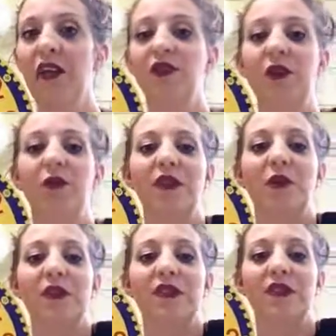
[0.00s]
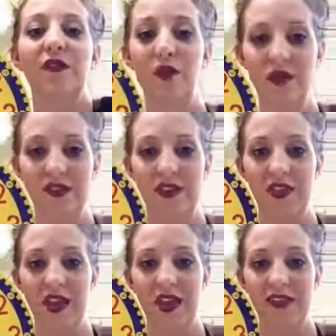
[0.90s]
And so I really want us to focus
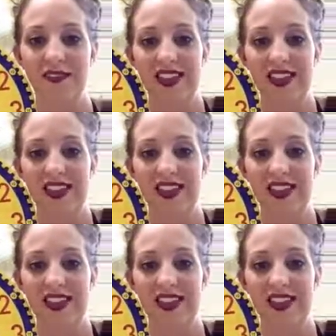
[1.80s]
on that.